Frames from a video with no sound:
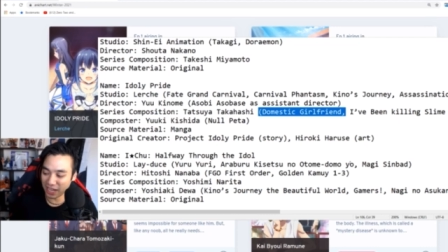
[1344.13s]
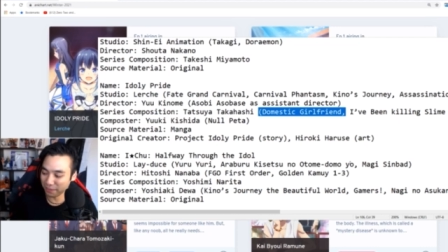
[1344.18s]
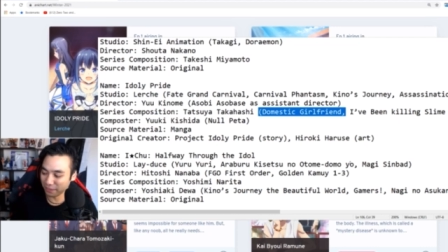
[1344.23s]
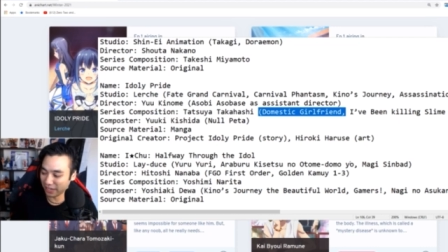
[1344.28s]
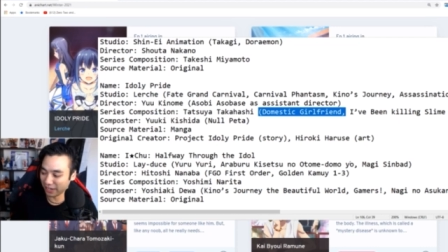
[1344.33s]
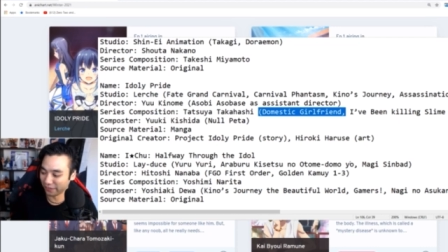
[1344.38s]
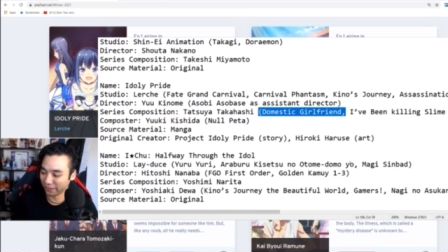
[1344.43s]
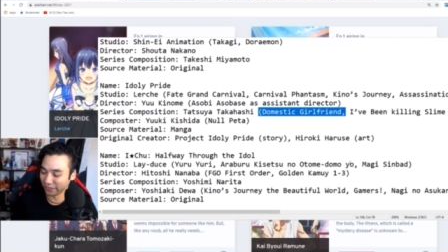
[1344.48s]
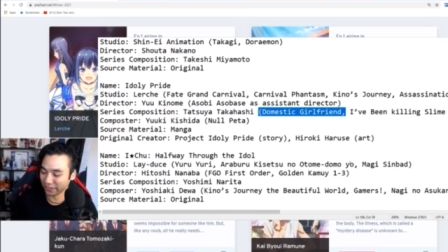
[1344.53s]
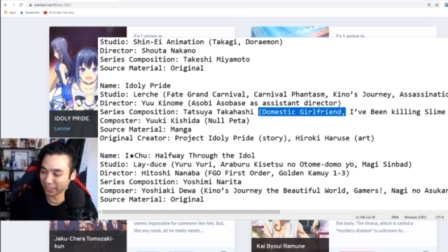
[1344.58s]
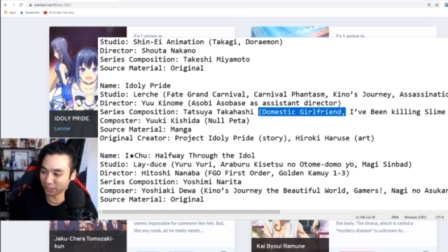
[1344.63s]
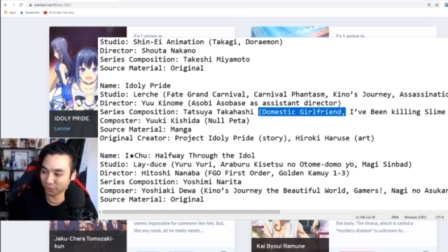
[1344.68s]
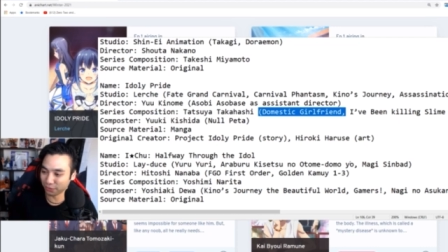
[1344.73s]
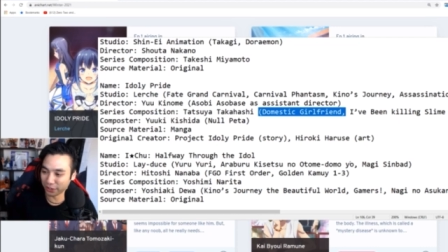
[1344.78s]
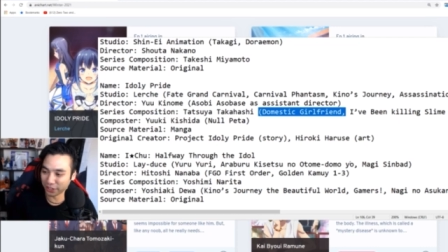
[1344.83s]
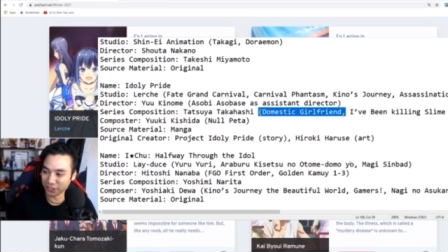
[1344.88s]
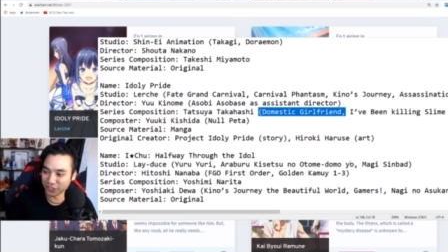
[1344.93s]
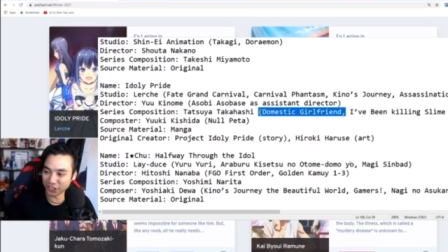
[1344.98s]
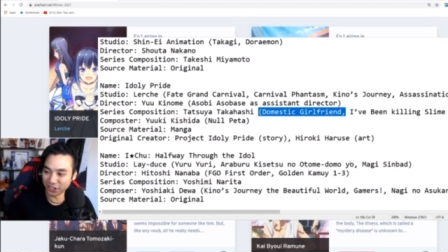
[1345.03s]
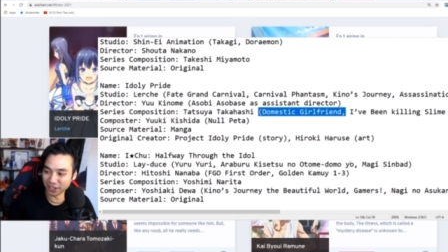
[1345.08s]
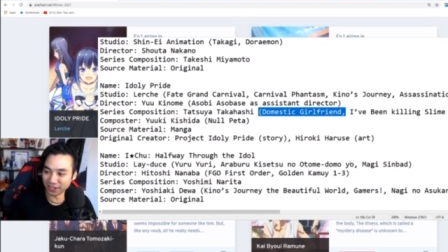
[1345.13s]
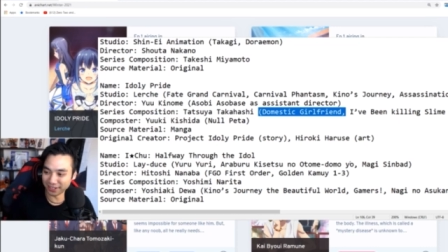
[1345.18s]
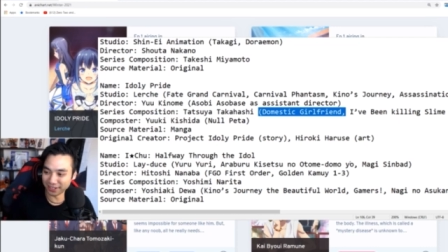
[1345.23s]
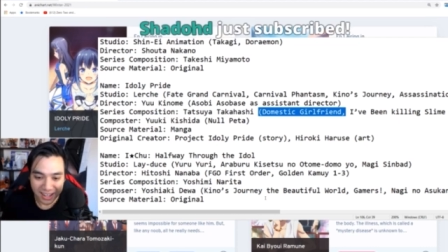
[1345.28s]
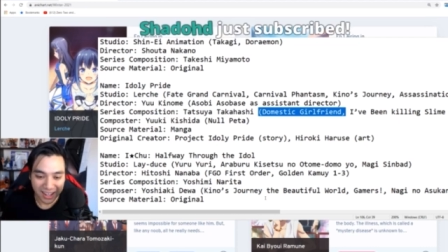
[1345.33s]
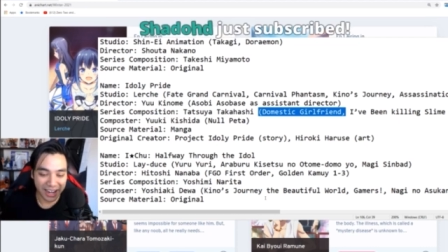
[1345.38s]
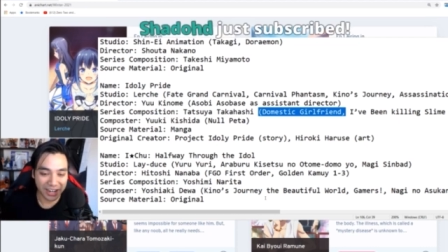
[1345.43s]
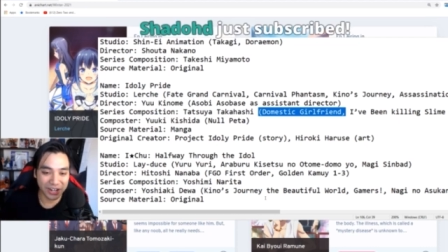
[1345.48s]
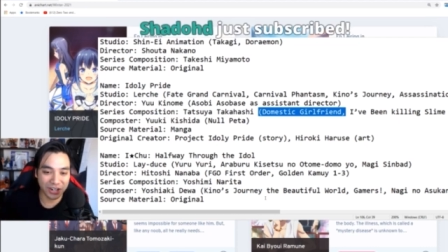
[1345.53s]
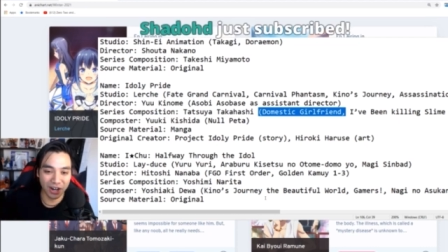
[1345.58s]
giving this one a chance.
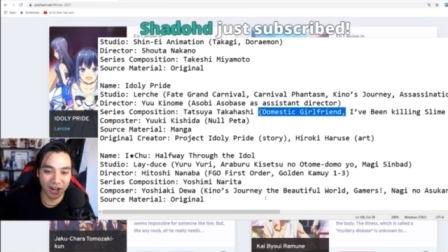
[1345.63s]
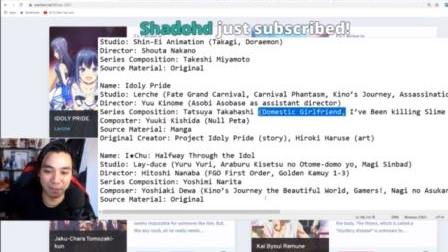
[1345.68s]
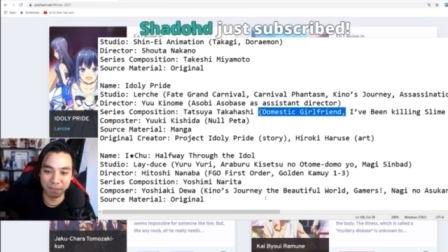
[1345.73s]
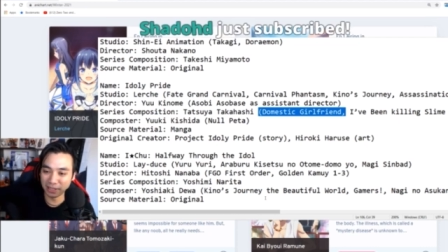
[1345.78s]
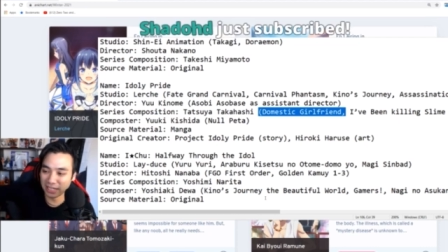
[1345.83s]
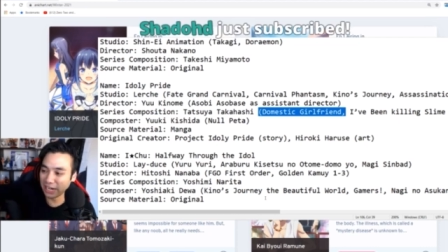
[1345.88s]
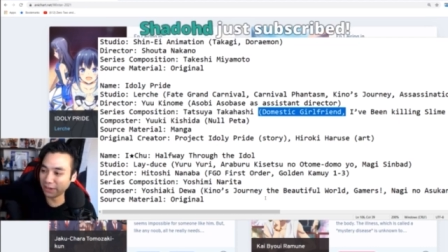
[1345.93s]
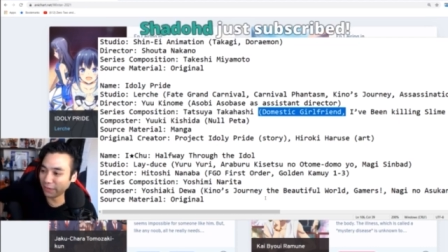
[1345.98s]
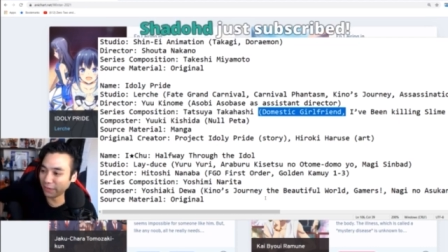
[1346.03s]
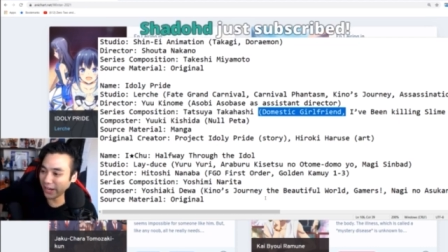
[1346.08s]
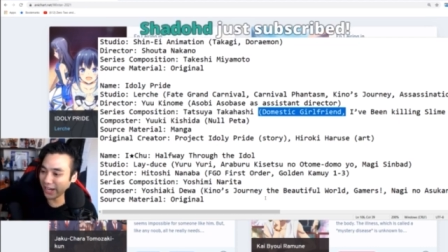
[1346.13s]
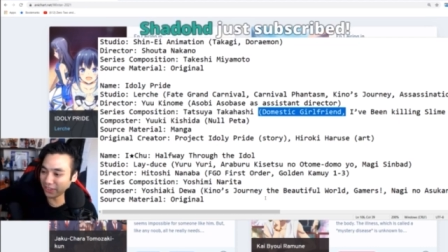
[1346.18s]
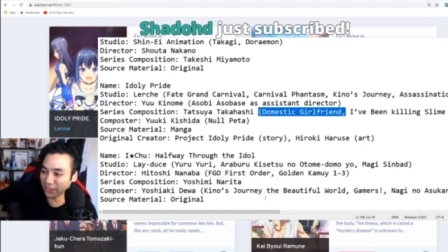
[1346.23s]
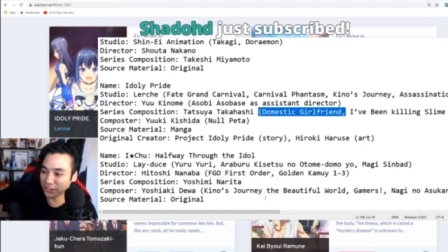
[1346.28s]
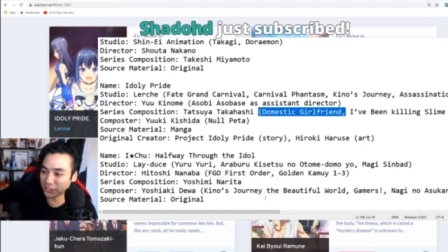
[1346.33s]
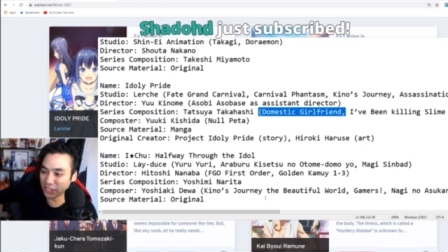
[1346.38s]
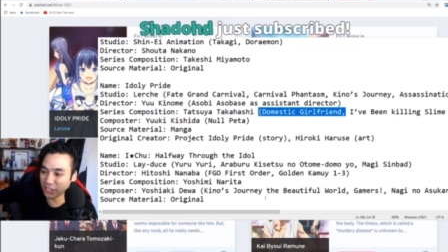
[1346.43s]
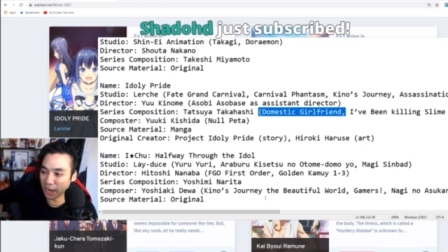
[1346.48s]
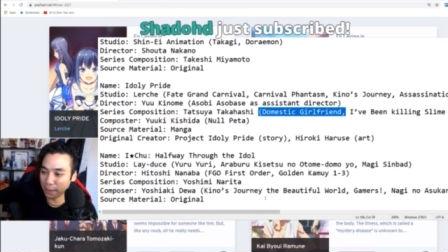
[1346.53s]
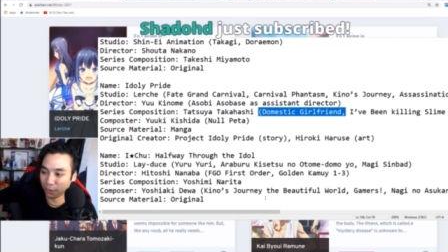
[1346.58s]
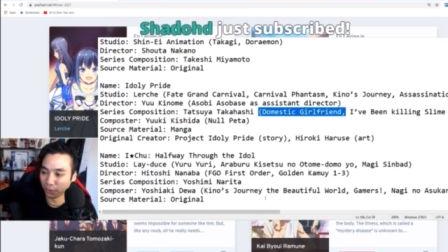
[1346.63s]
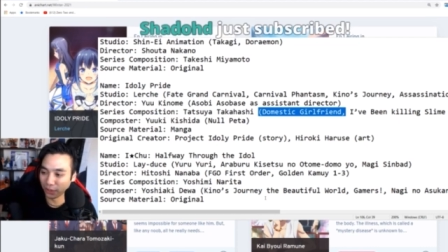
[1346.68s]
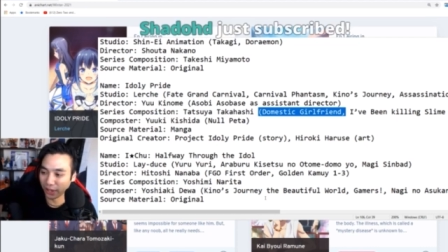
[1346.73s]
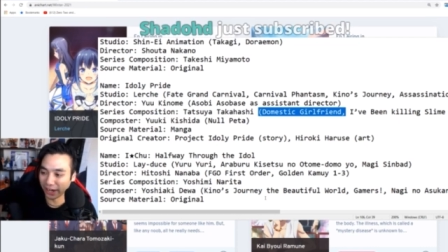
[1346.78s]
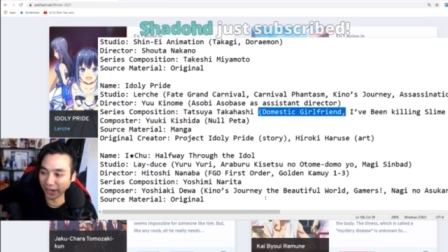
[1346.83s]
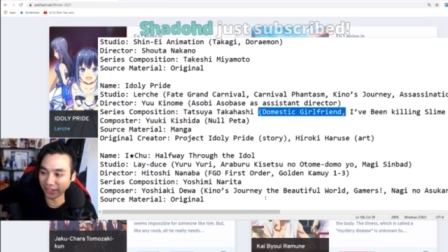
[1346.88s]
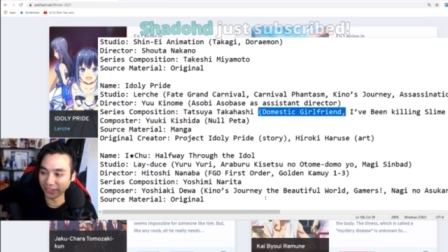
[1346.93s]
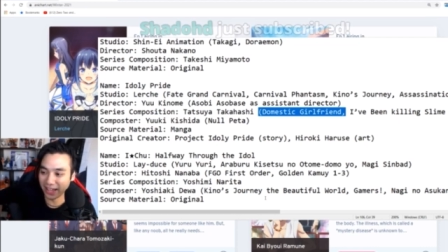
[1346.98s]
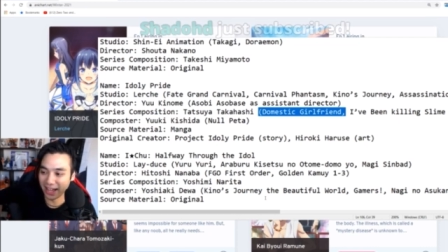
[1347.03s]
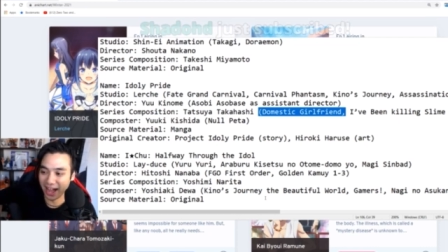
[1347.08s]
I can't believe we hit the double
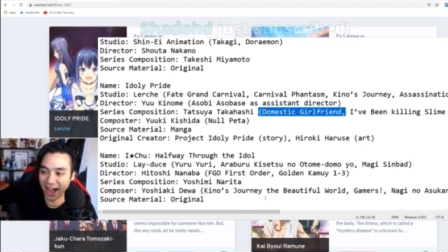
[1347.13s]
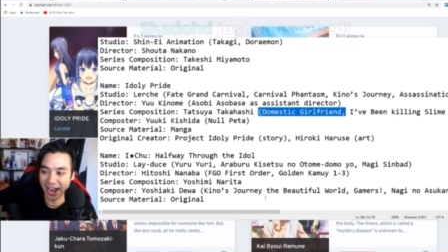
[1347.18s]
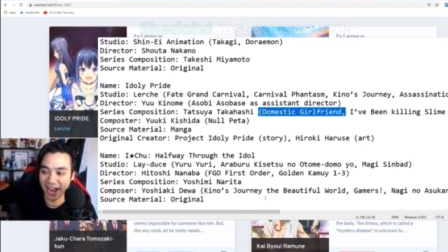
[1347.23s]
like that.